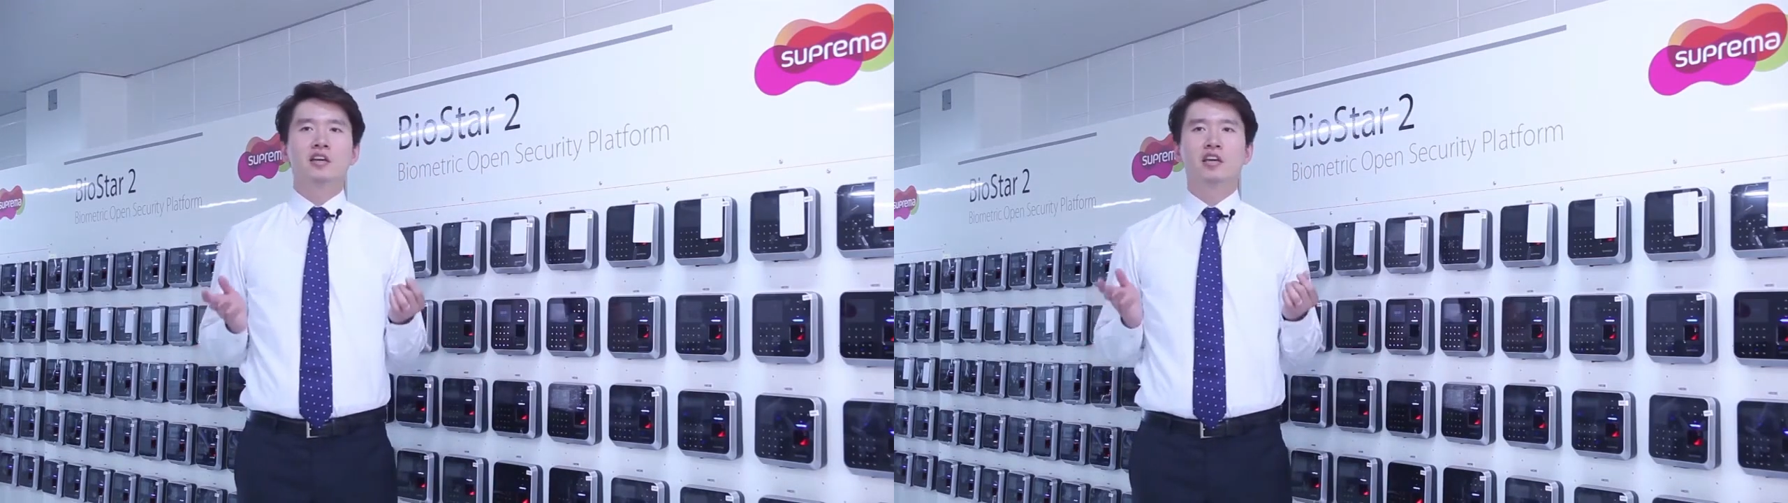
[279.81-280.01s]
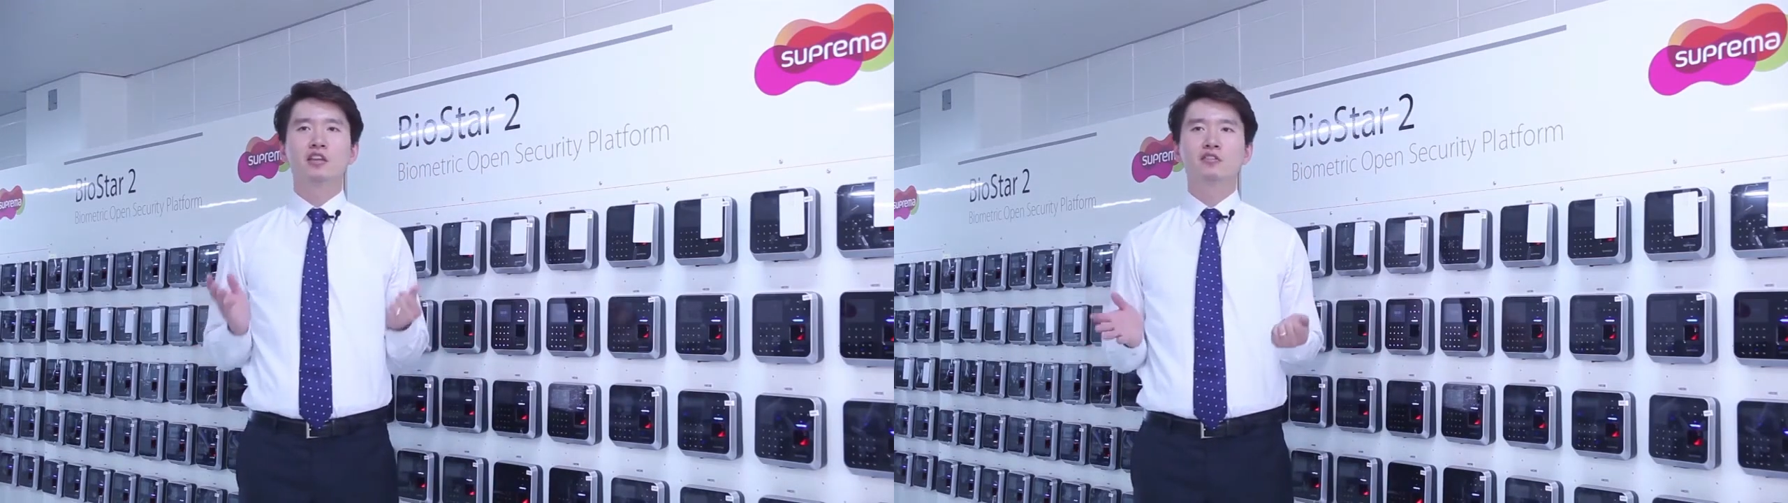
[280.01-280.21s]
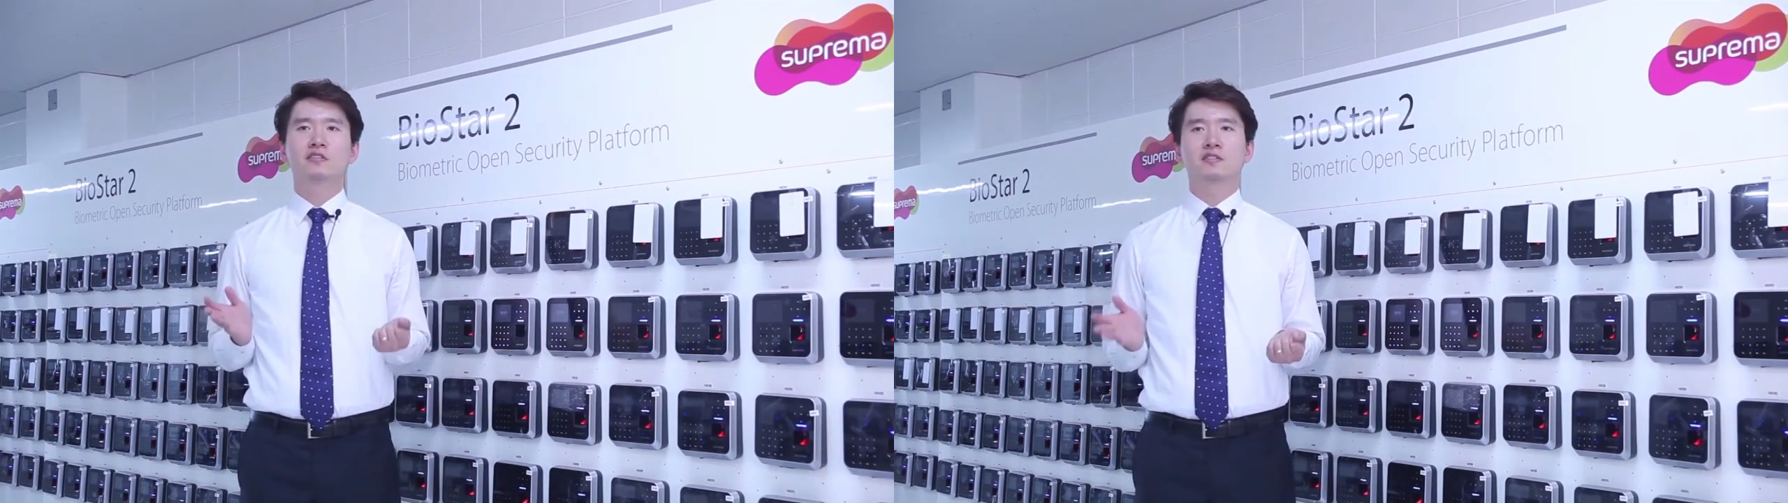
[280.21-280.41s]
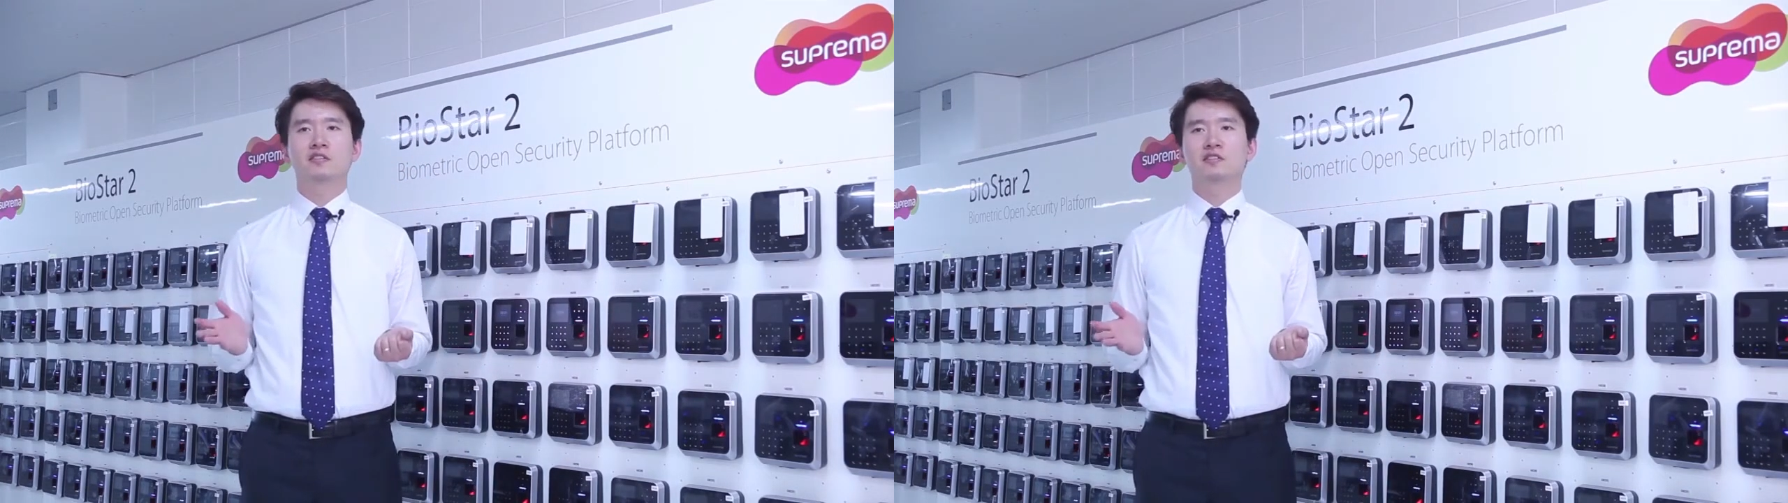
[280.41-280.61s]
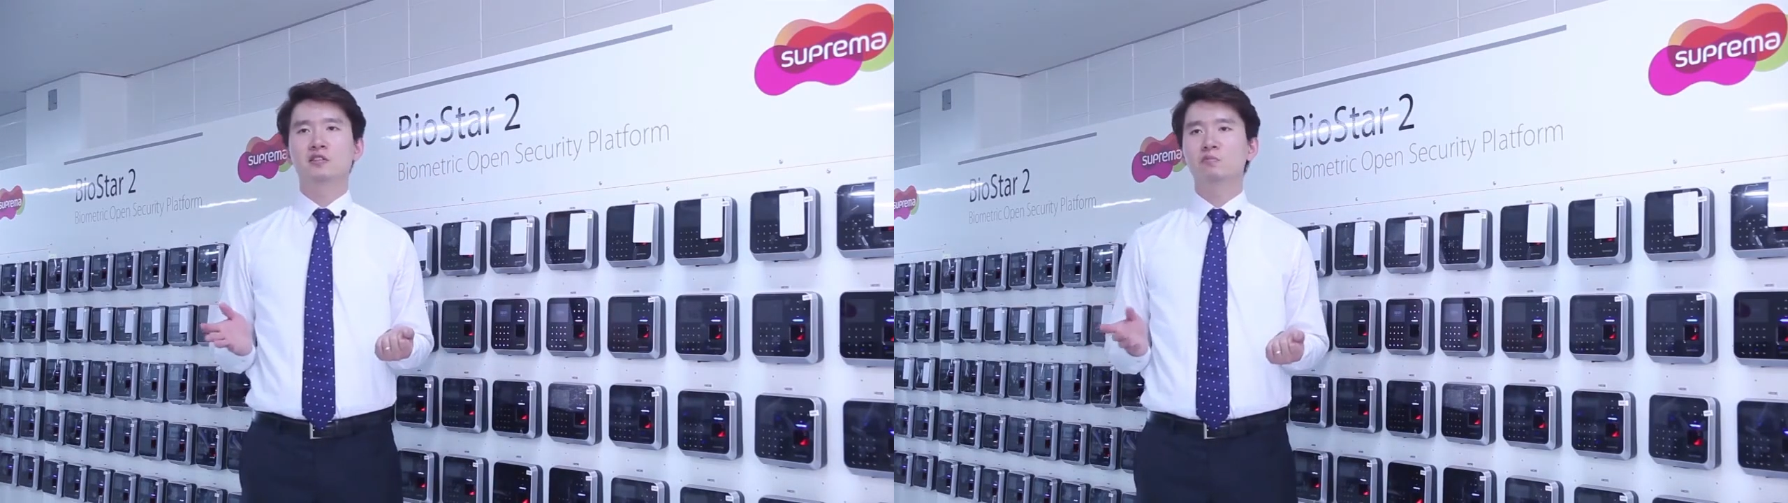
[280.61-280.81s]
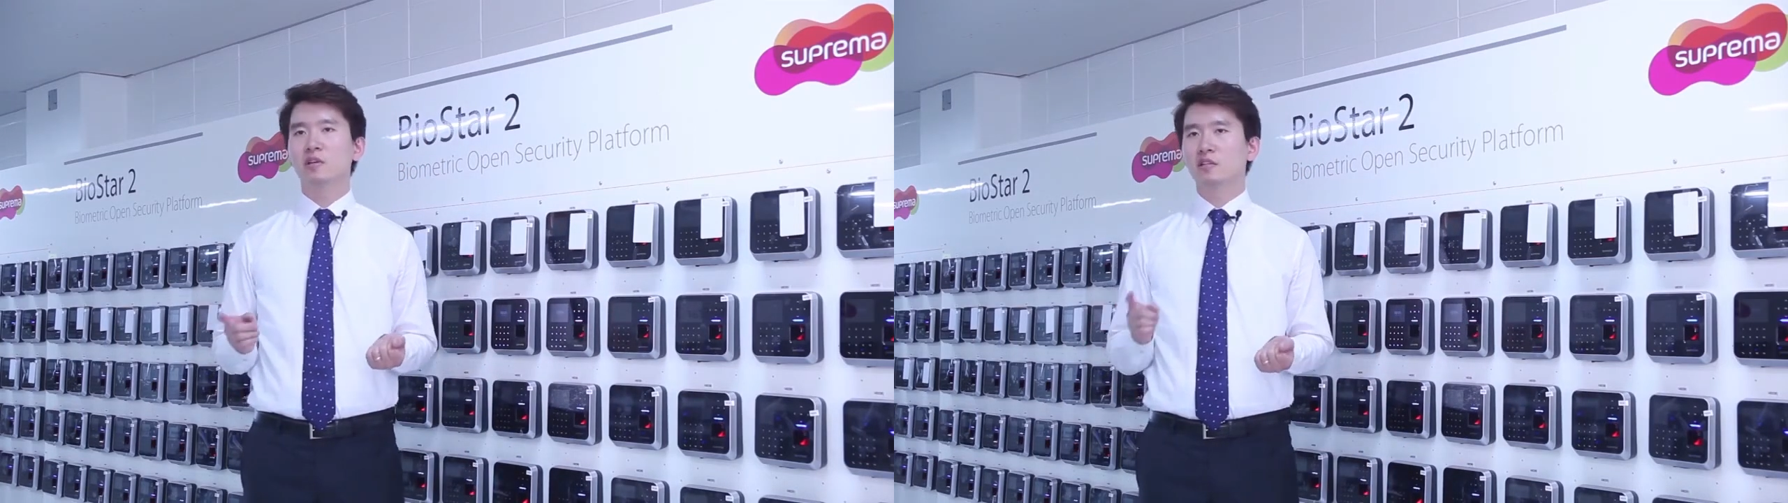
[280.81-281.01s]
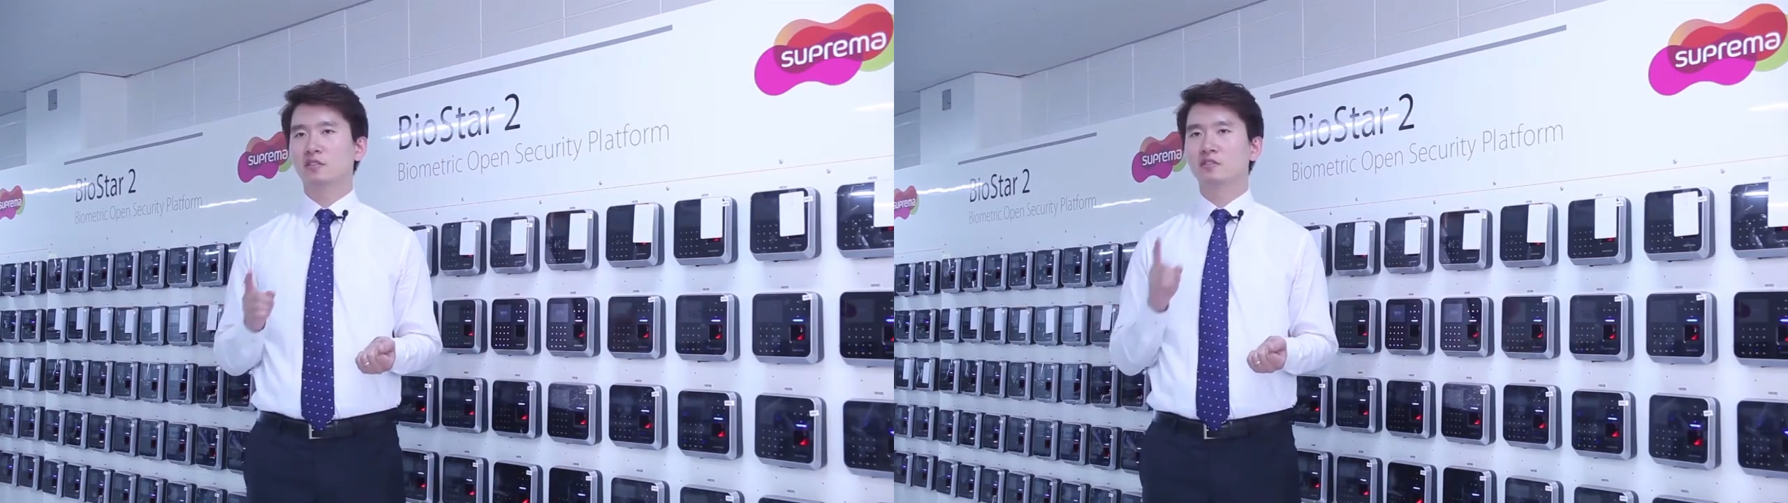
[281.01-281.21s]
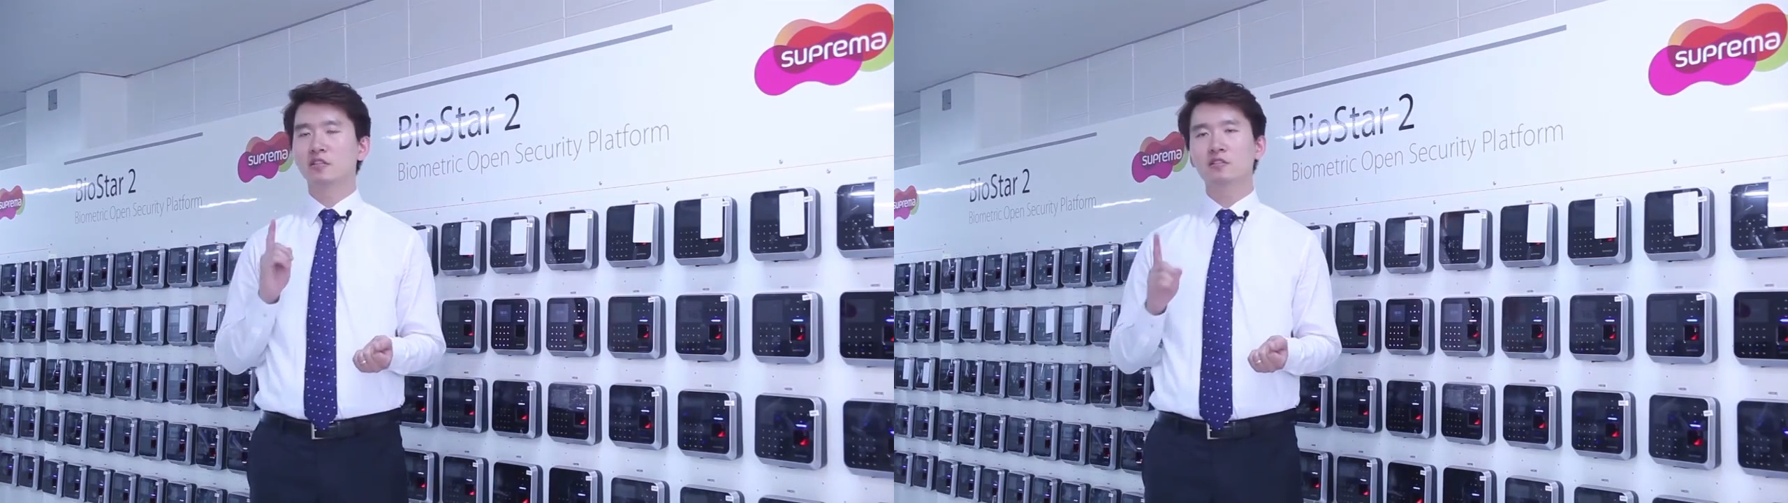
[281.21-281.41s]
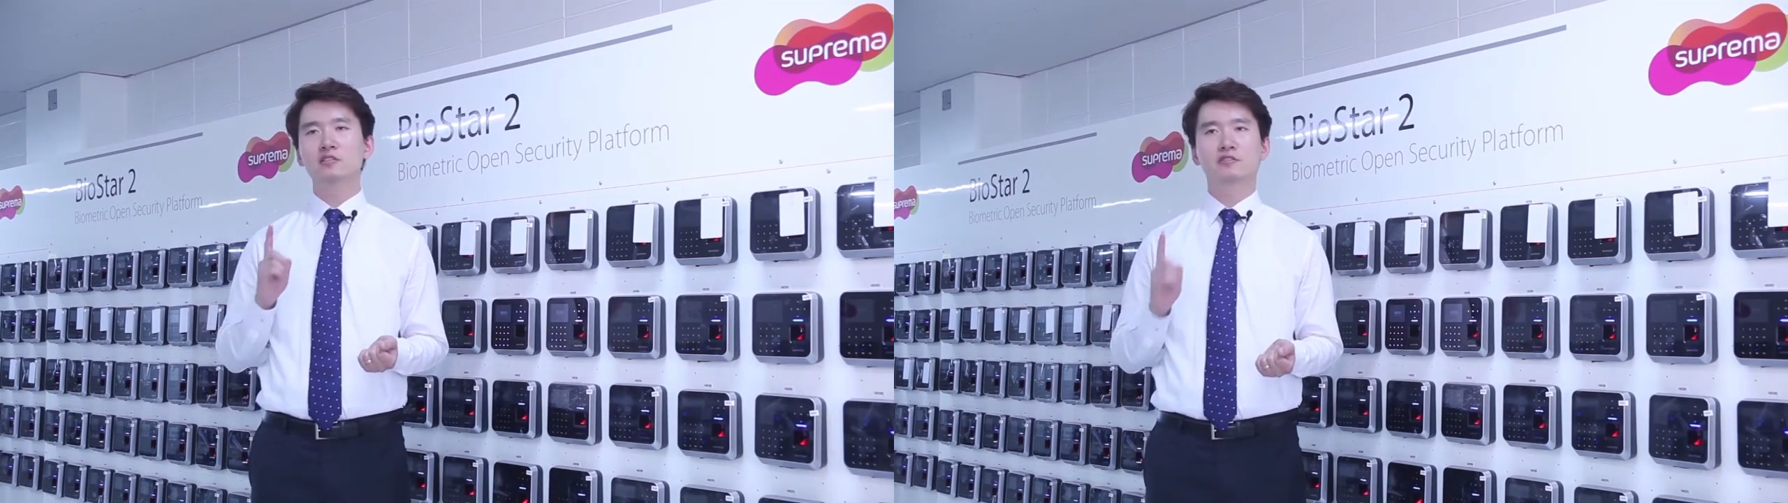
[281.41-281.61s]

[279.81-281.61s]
into the system is a single